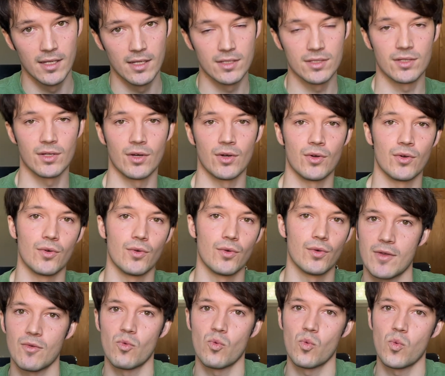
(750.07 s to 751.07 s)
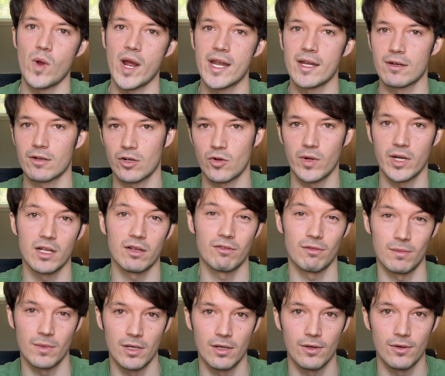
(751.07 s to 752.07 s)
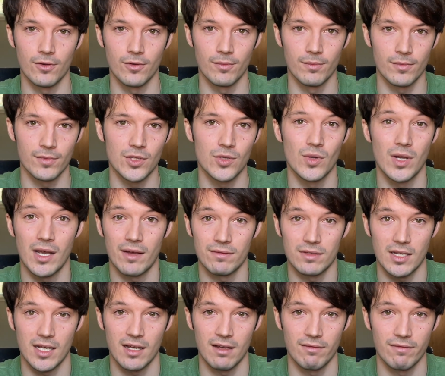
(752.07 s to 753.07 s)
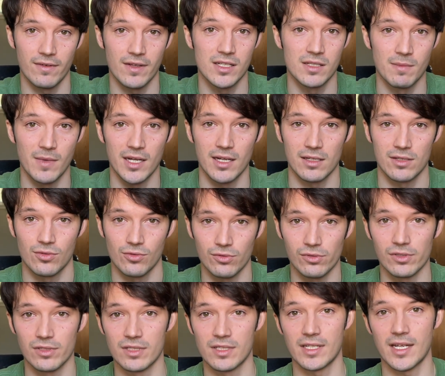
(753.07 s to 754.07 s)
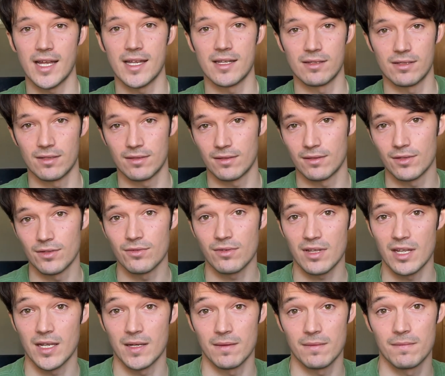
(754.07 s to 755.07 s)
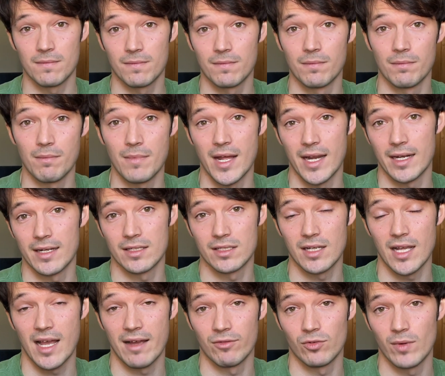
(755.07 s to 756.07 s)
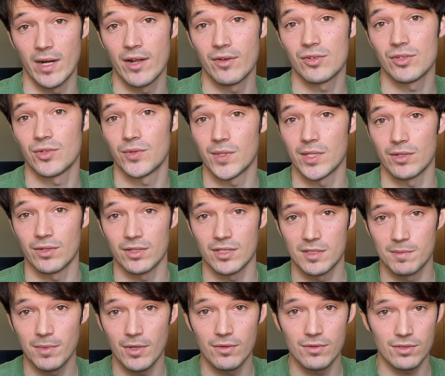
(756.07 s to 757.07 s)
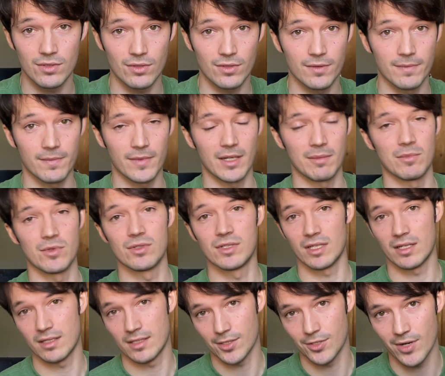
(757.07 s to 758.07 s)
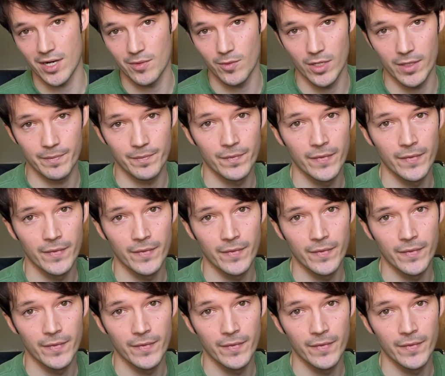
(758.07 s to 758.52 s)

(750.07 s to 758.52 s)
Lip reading: So when you're quitting from home, you have to have as many tools as you can manage to have around you at your disposal, and music is a great one.